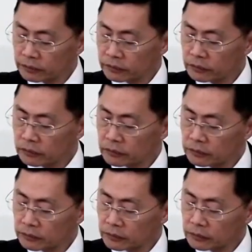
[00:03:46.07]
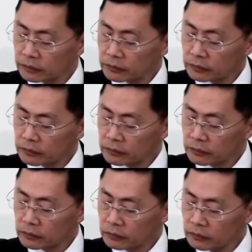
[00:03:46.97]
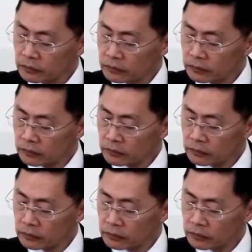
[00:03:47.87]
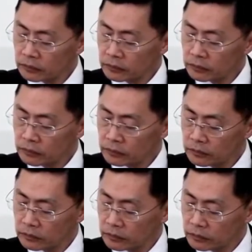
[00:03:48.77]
Nobody speaks.